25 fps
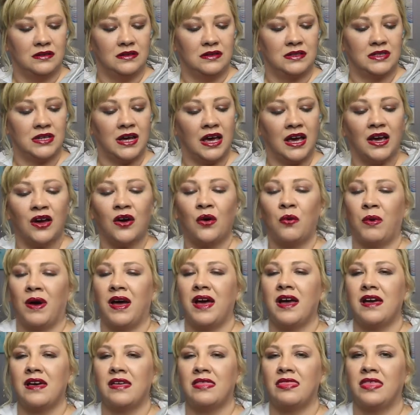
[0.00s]
take
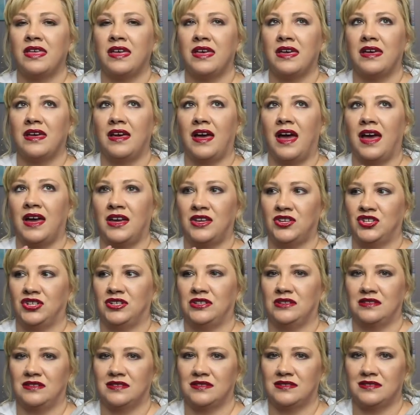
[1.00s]
away the
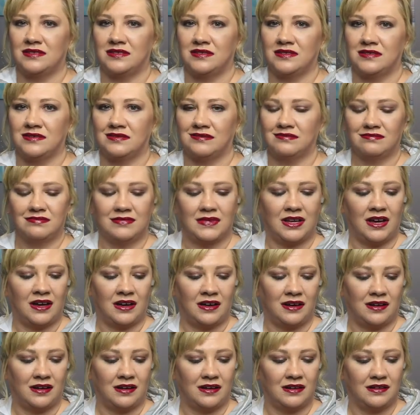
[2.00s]
agingness
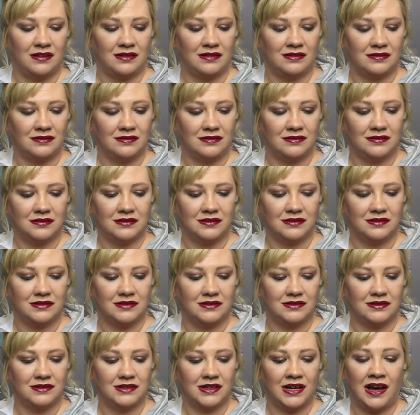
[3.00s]
of
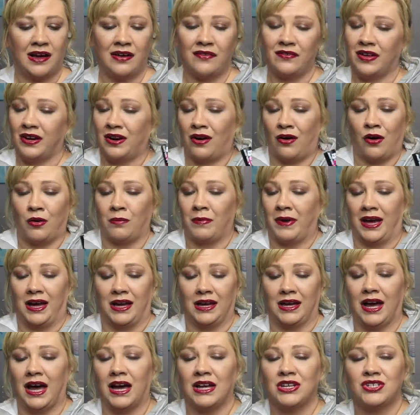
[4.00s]
an all
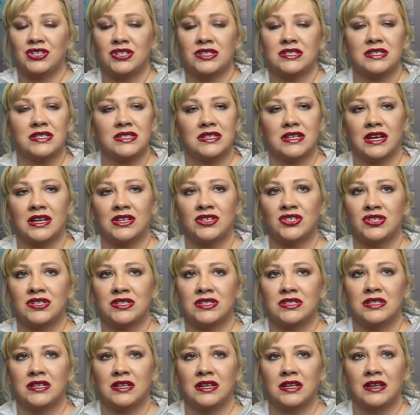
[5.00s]
matte. It
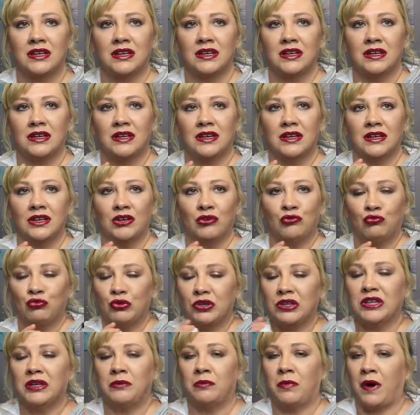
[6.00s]
just
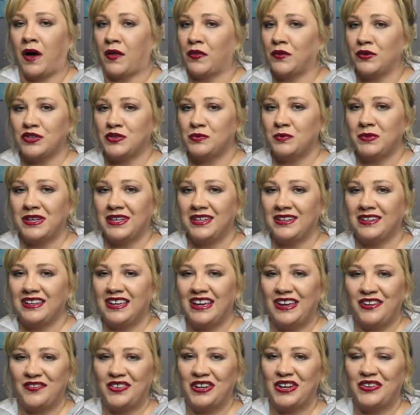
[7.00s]
really bothers me,
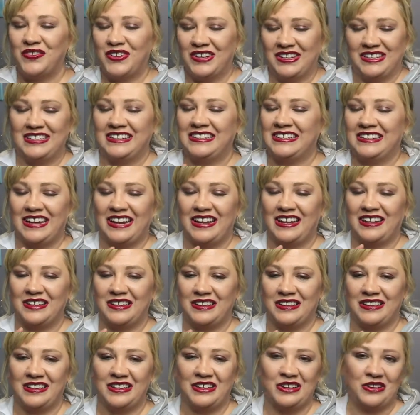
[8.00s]
even if it didn't,
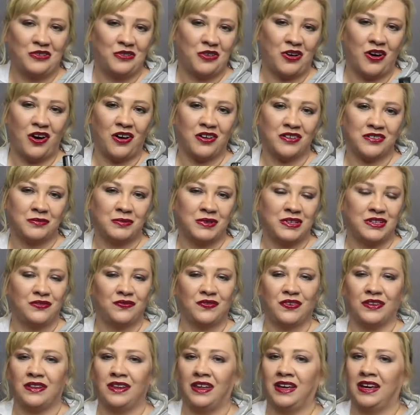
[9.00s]
cause me to
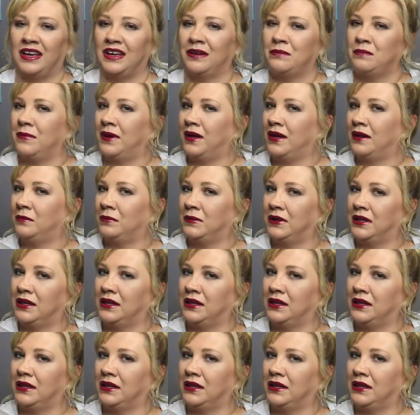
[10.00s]
feel like it made